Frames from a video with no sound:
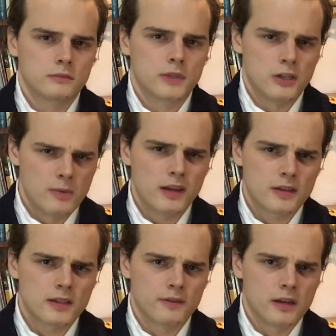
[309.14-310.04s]
Can you make
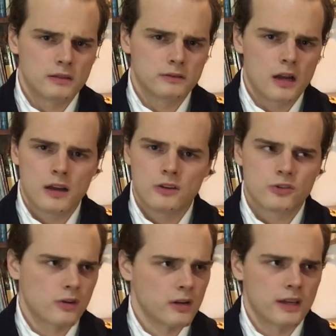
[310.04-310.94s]
sense of it? I
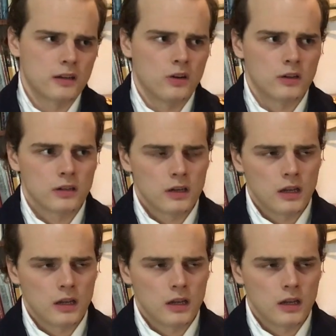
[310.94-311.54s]
surely cannot.